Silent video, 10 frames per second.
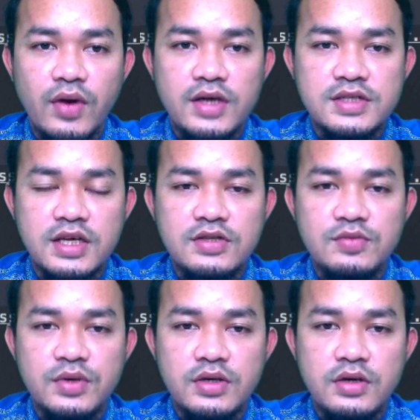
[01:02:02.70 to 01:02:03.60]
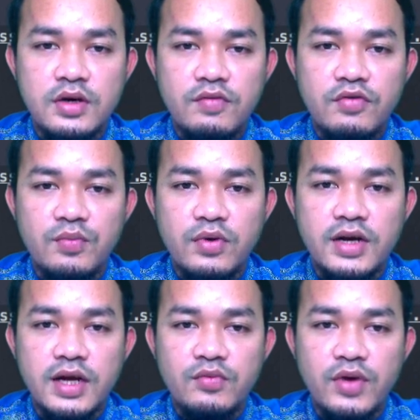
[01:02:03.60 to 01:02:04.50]
extend to be from
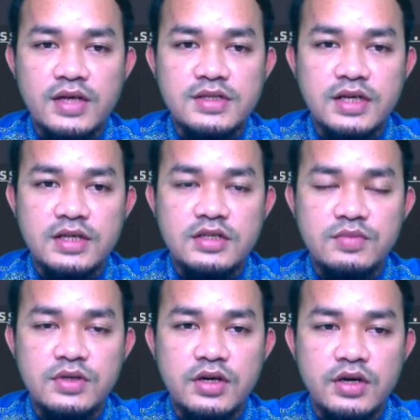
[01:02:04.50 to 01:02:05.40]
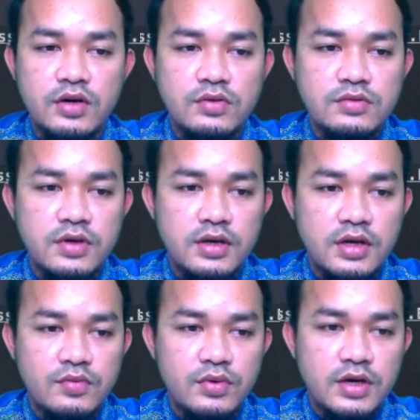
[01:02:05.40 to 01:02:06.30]
product, we extend to be radio, and
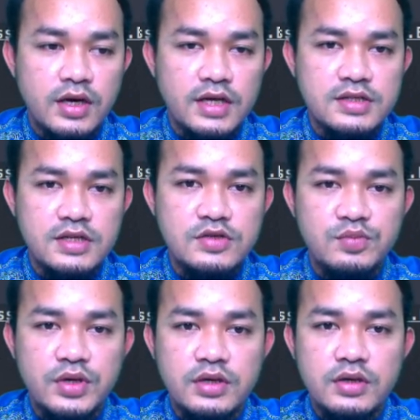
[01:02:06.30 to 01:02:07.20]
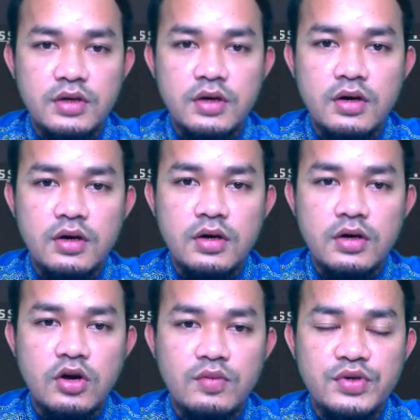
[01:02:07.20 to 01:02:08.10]
then we can extend to be
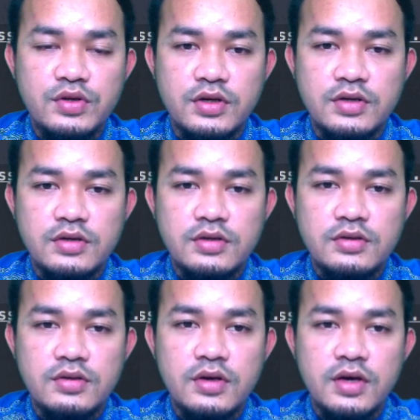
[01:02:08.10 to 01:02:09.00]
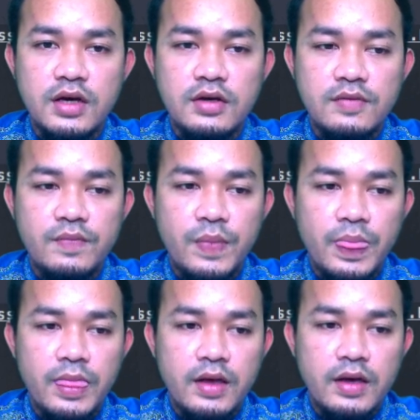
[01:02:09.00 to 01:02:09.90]
computer, okay.
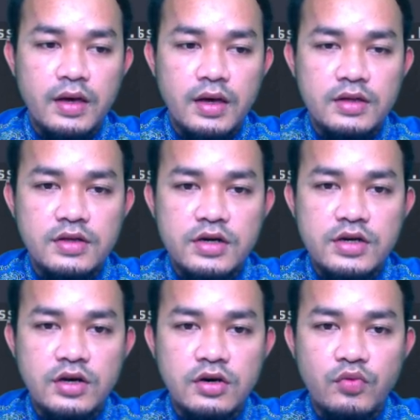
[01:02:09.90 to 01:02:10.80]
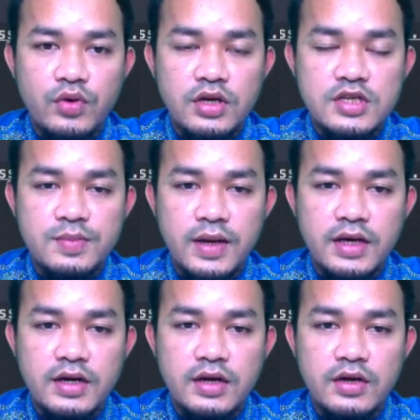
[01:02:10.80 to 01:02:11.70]
In the radio we
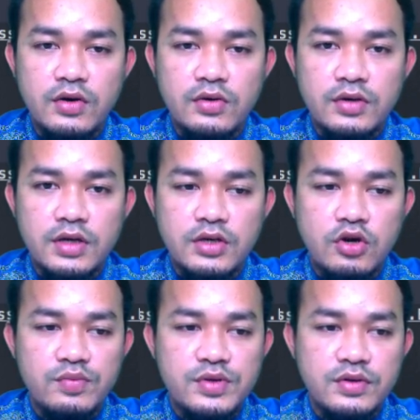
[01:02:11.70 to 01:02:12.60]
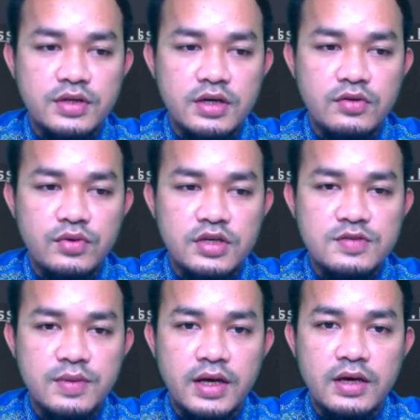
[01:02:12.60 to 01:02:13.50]
display radio, in computer we
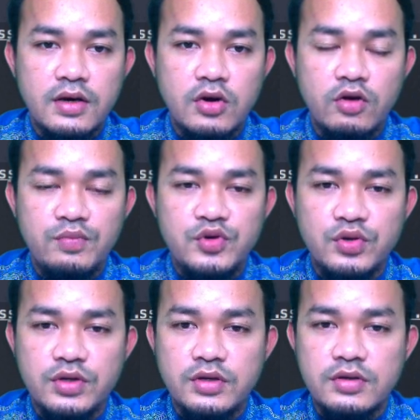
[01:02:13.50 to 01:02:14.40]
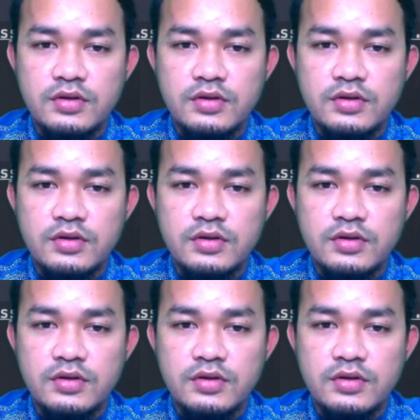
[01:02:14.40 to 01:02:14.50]
display computer,